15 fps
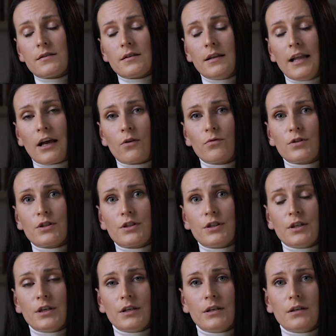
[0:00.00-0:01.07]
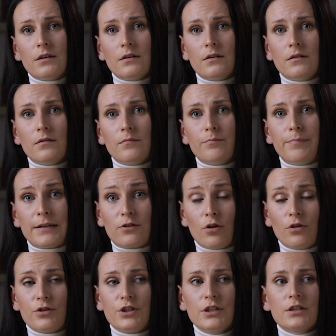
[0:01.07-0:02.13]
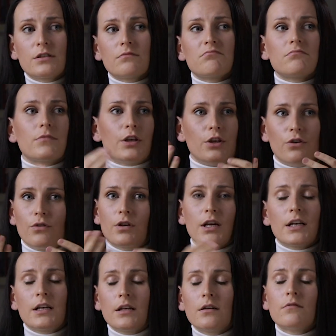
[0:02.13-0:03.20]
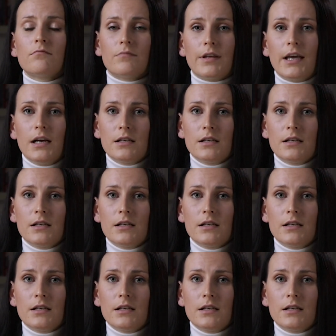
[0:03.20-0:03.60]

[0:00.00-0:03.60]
language pathologist, you can